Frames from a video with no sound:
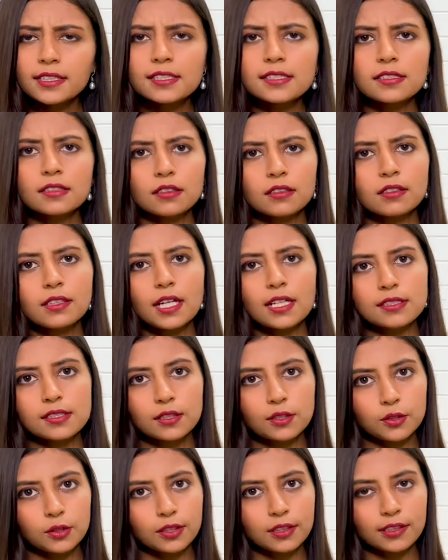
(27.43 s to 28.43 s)
considered as a
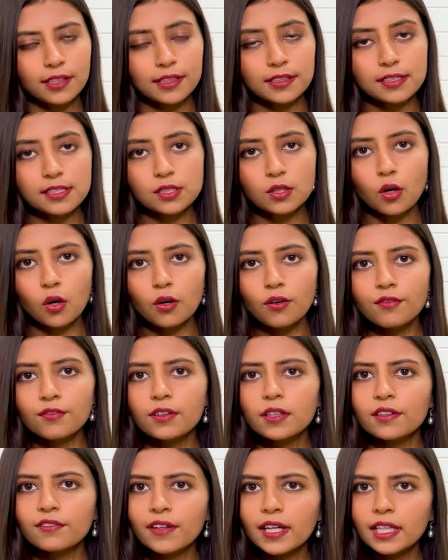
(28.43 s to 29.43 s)
good credit score
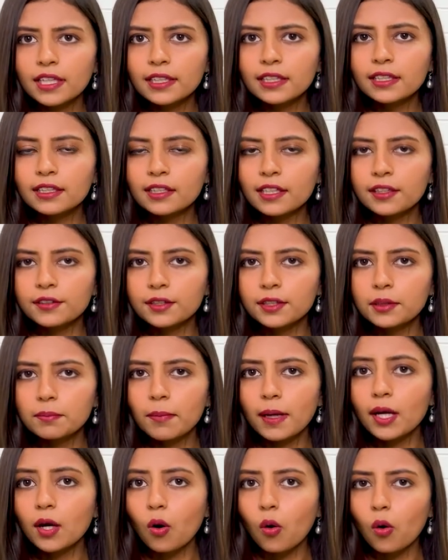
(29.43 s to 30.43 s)
for availing credit by